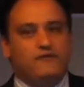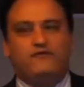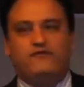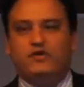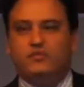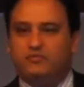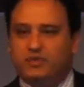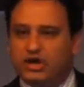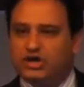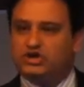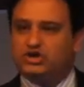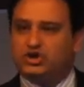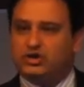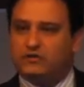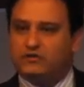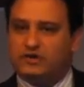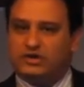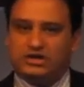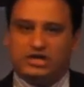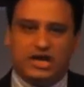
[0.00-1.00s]
every
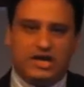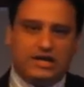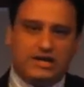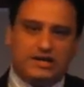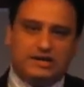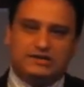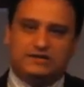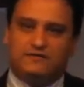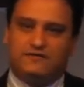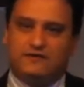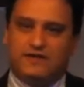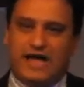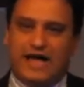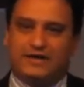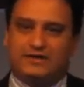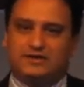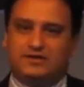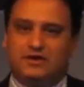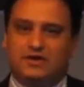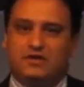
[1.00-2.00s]
picture we take is
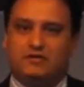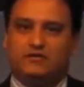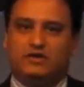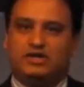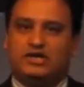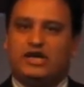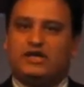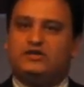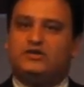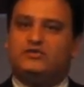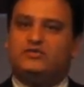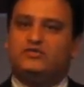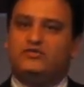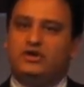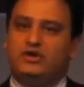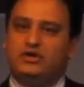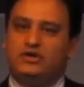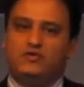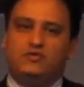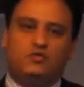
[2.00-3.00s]
flat. We take the
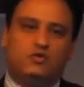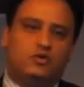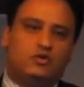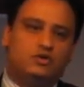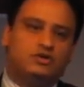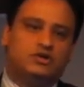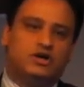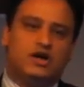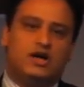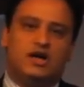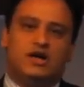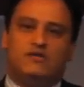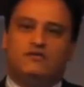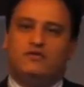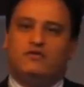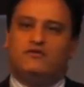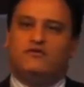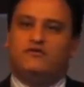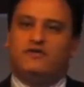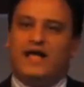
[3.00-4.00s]
3D world,
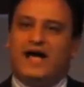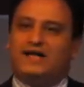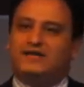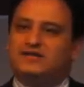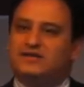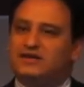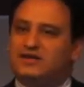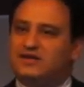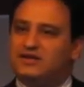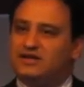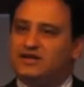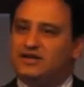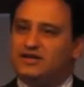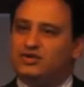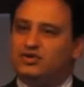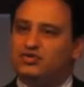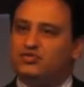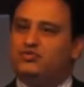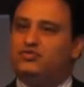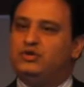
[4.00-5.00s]
we flatten it in
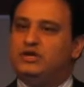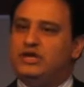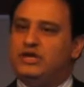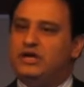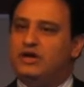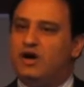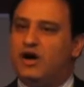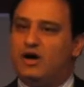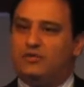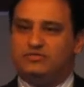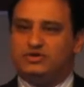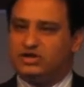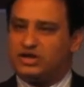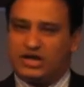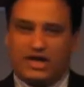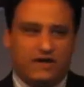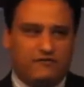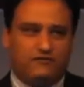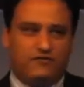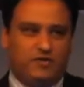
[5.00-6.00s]
a 2D
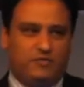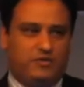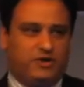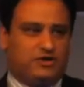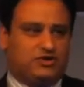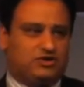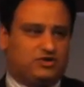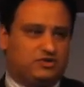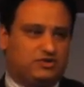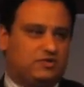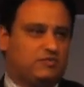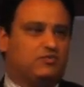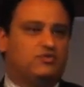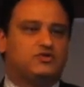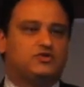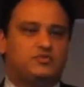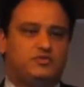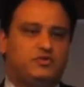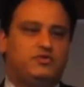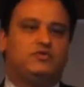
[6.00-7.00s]
object. Every picture, the
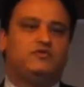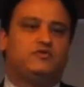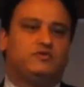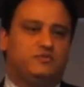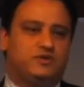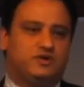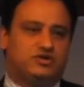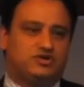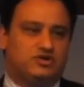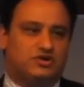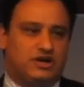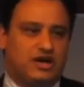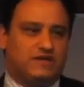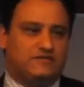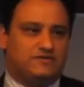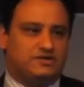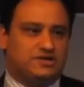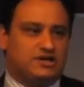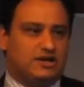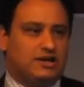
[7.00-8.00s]
most beautiful picture you
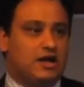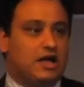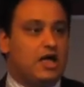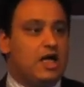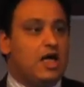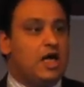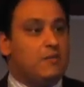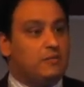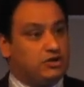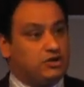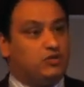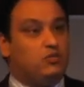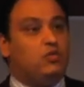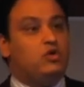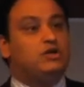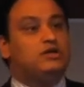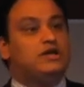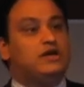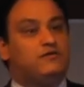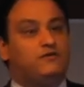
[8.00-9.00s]
have seen. But the
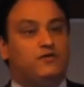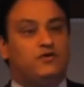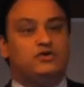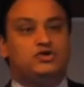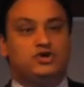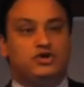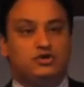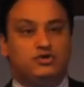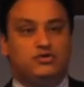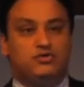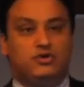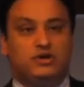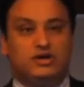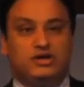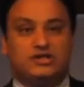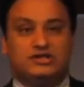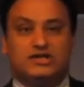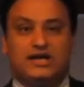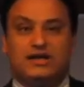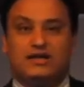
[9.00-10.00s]
work that folks are doing
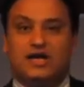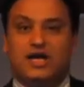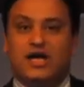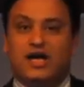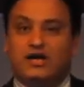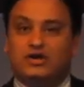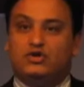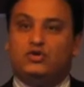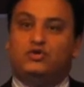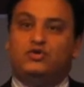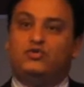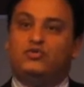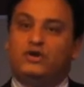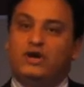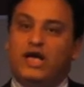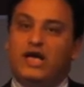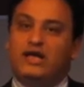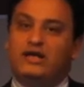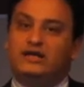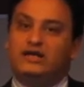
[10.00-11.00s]
is that to
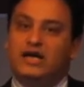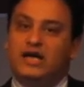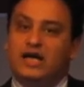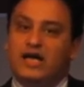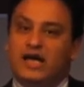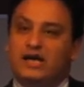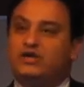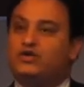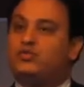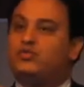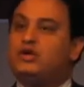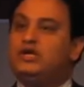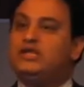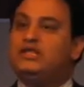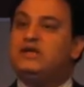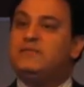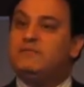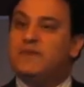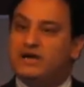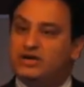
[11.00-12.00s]
create a
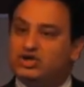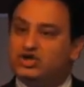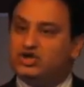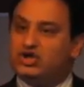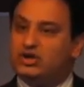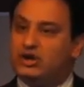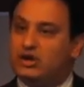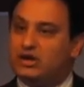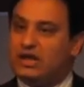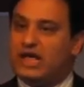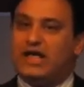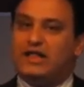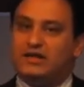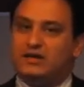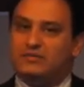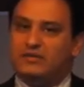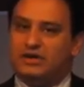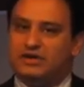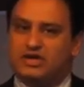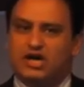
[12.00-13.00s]
three-dimensional
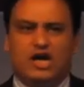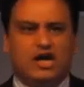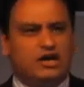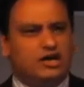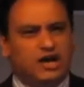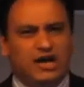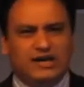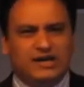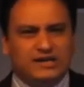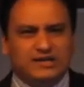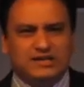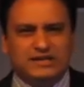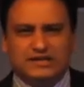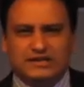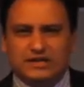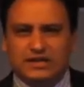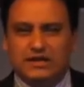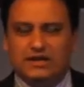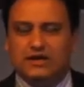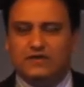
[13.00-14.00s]
element, not
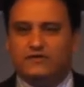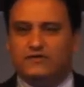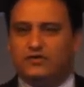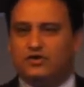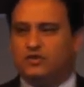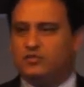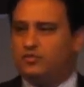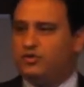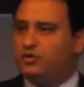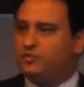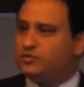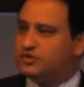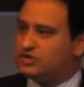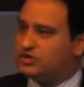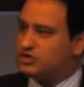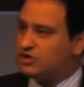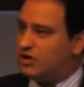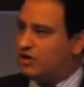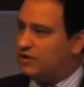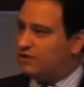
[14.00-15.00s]
necessarily for the
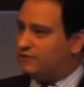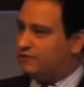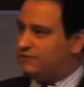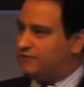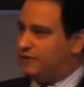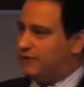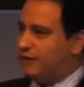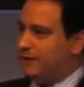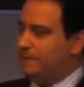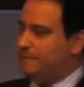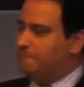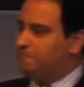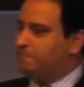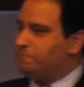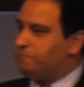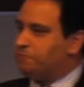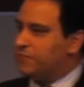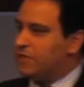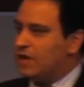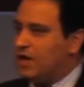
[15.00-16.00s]
purpose
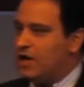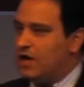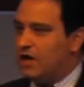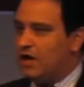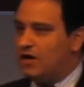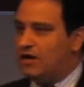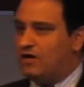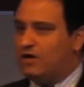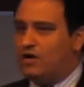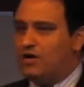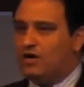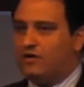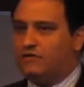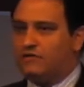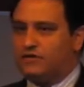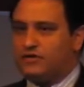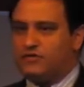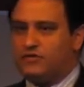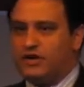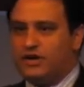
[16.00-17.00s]

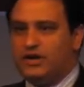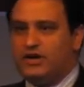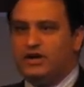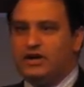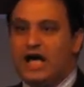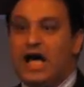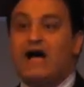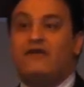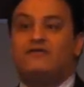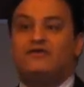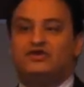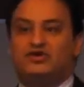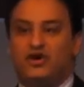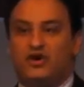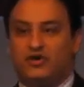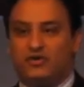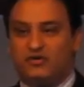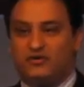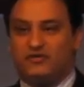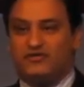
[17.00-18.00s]
of creating
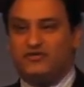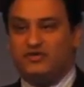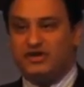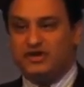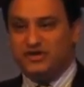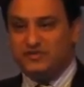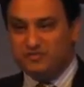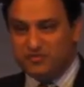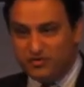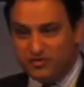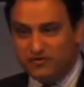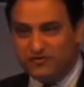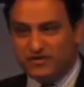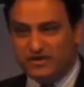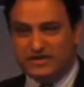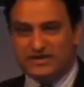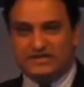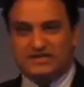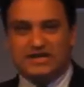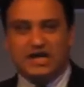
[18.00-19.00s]
avatar of 3D
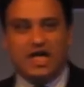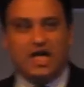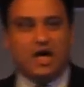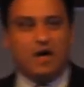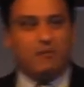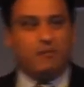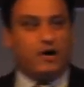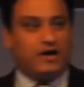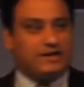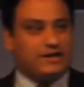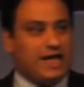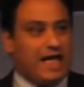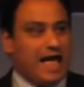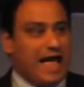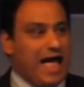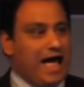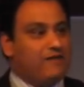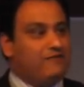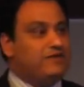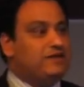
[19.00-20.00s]
movies,
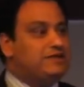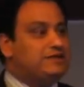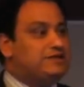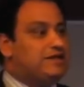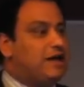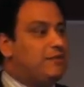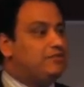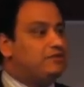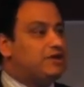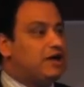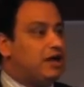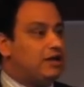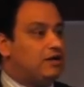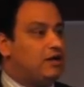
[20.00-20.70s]
but having depth